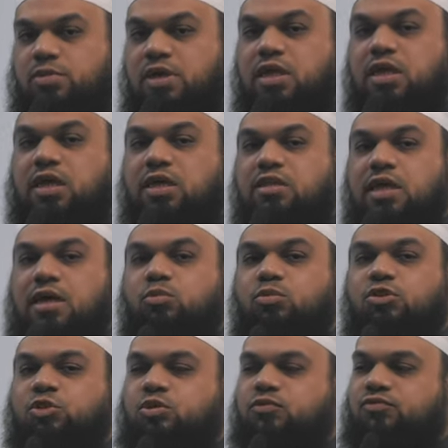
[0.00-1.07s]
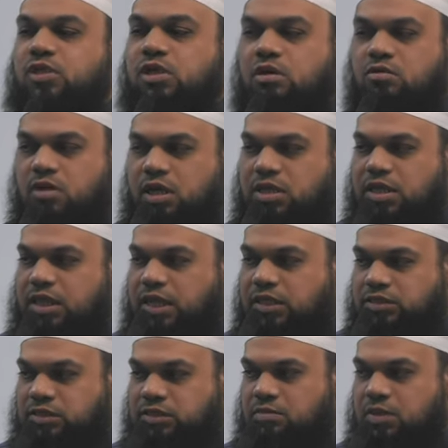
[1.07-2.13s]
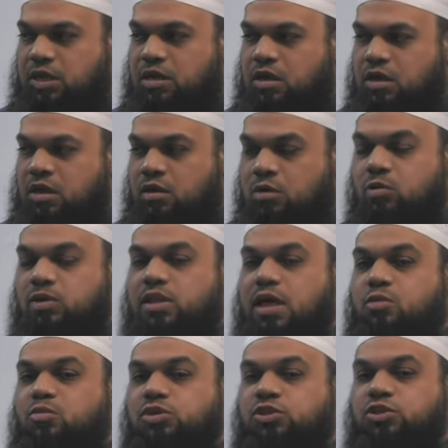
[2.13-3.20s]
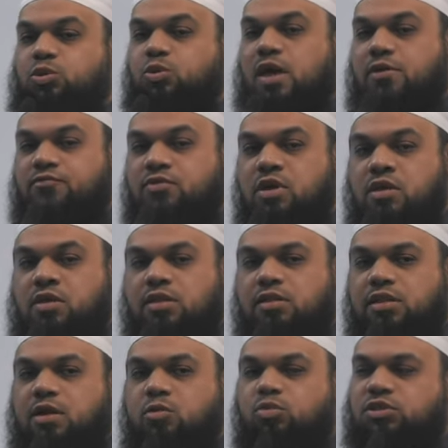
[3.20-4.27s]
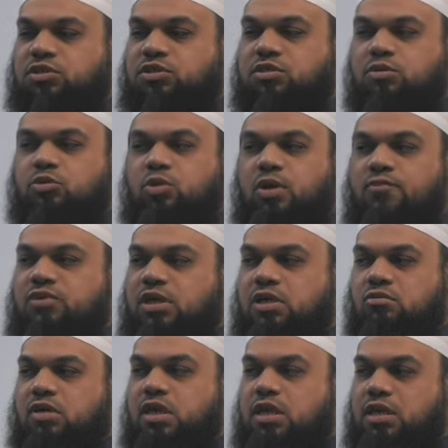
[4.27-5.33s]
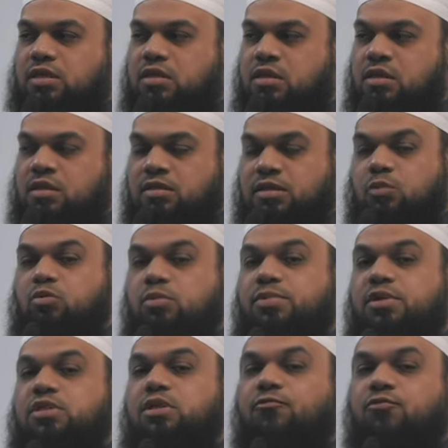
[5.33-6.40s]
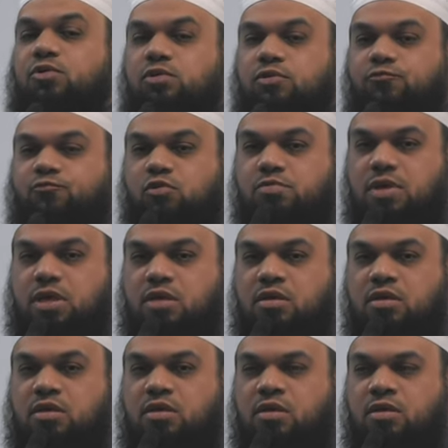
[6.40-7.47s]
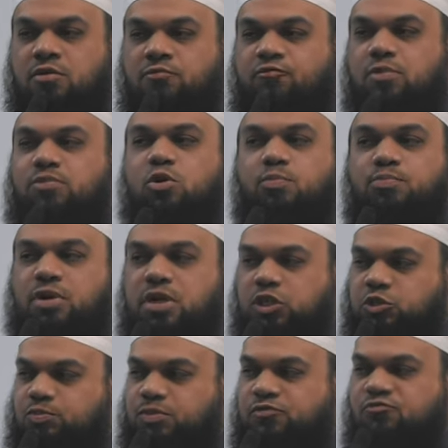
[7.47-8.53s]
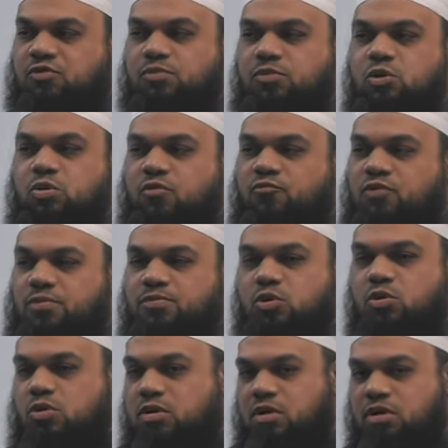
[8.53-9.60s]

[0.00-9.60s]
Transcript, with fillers: meaning in that which you've decreed against me, or in that which you have, in that which you have decreed that will be difficult for me, from your punishment, from your, from your,